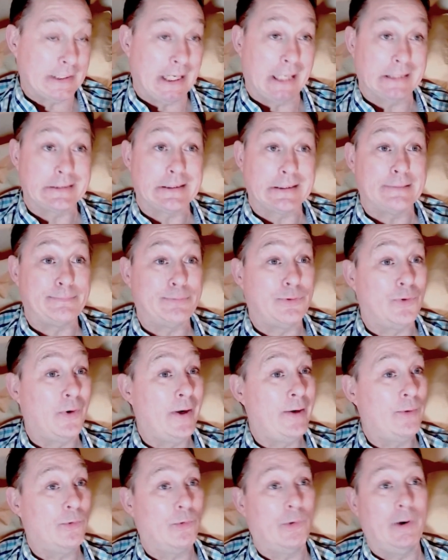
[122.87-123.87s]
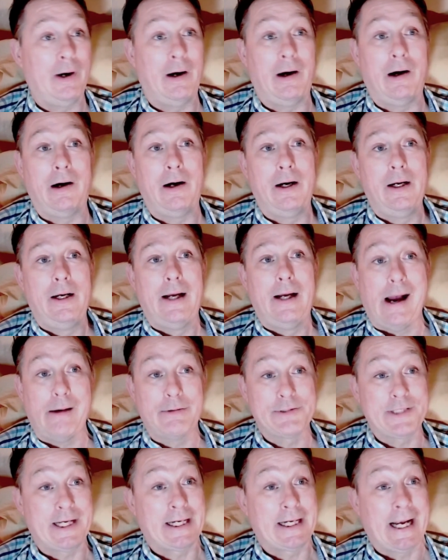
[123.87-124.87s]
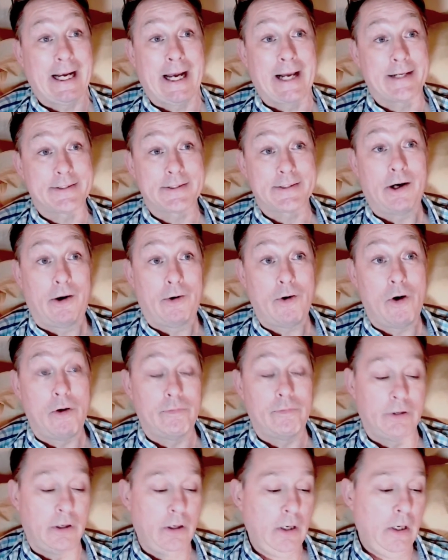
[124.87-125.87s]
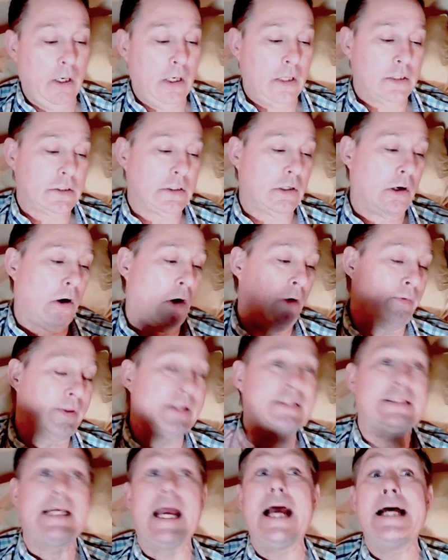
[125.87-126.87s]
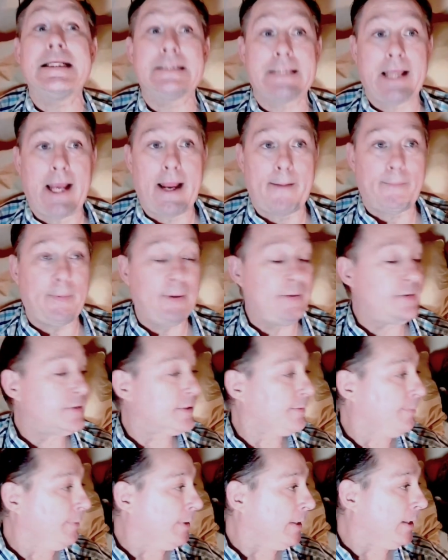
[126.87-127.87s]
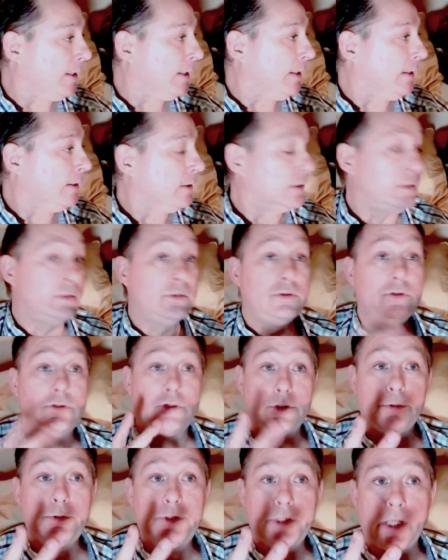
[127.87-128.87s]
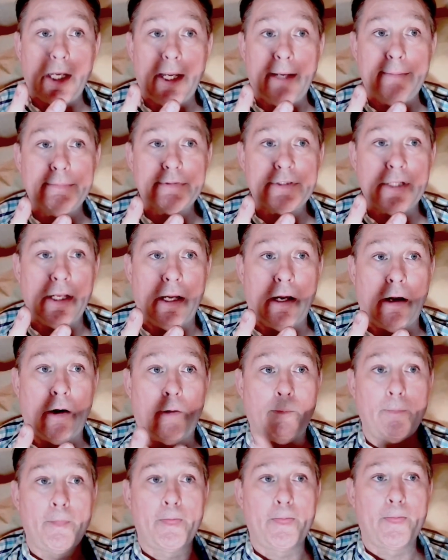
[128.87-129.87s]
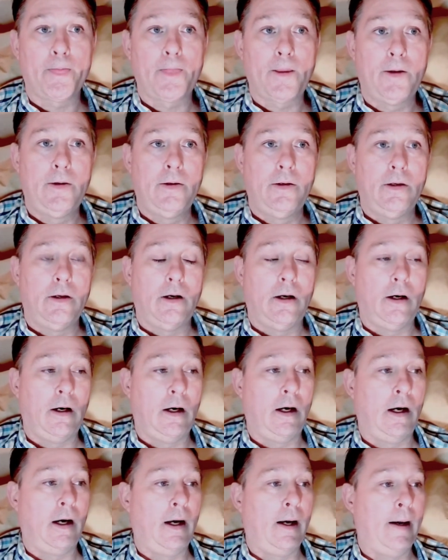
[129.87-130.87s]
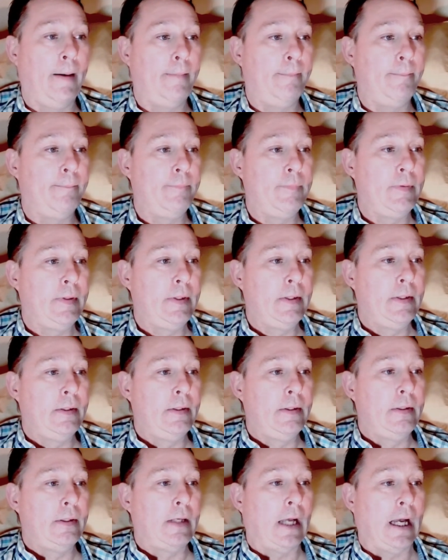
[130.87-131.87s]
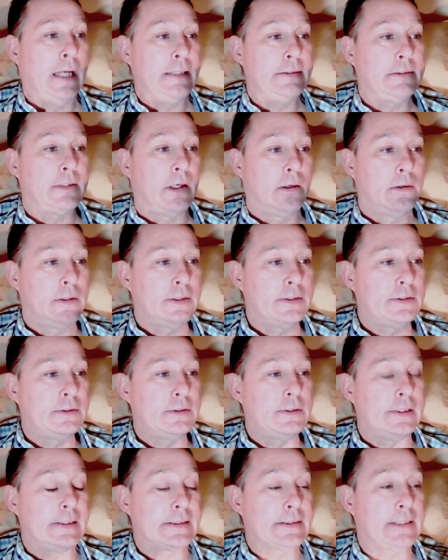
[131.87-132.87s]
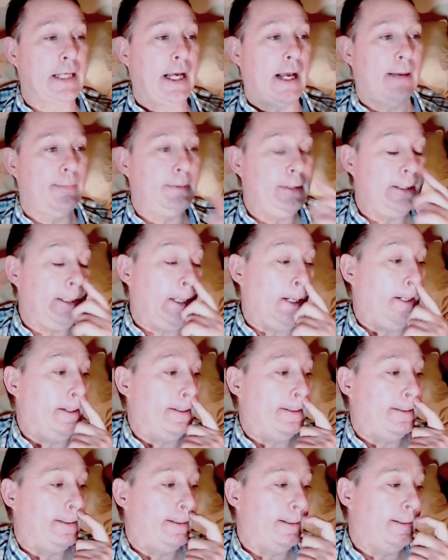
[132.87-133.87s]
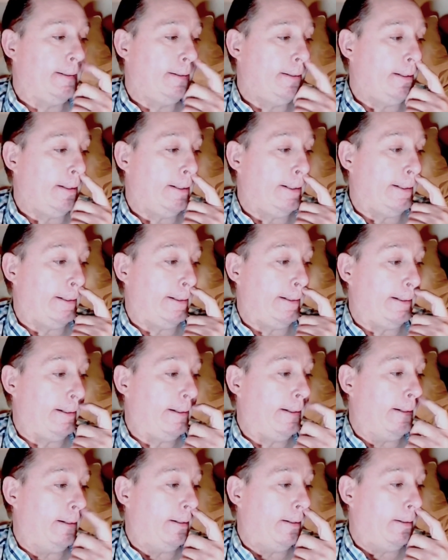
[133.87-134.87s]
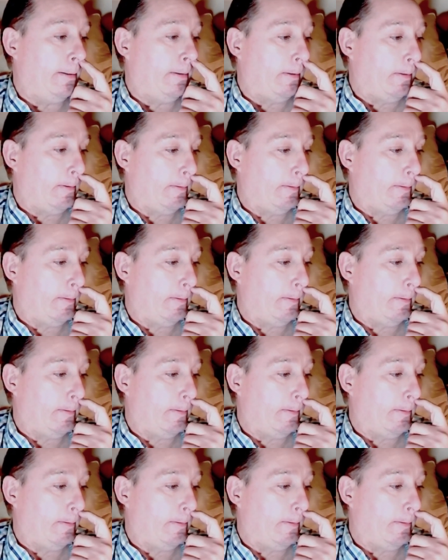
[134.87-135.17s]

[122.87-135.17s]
just got to the point where I was like, I got to start over. So this has happened to me two times now. Um, I started this hobby in